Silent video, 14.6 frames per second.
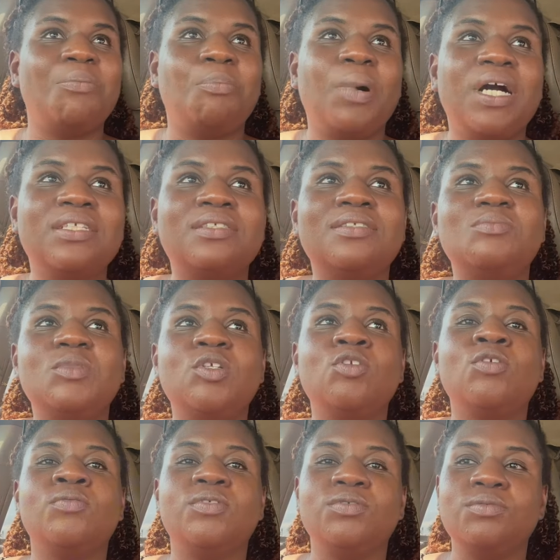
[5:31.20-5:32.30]
To the
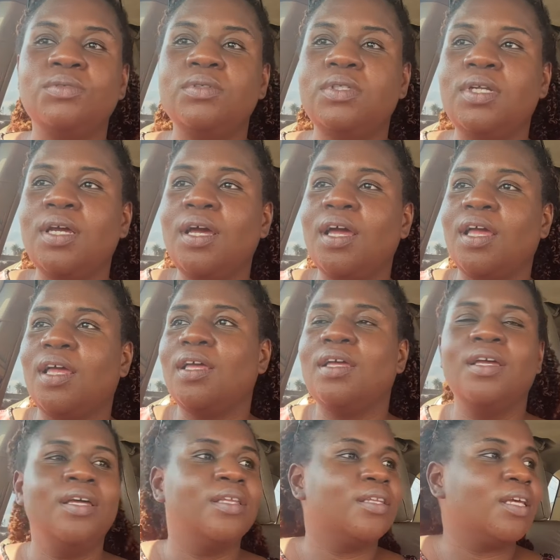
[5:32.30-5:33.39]
middle of the road.
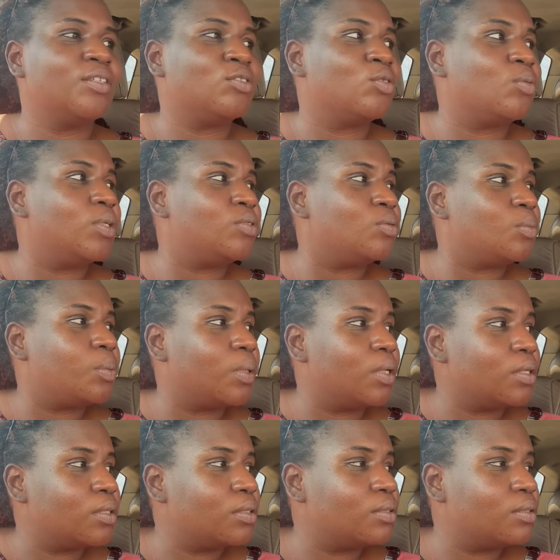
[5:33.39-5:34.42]
There's no way to park.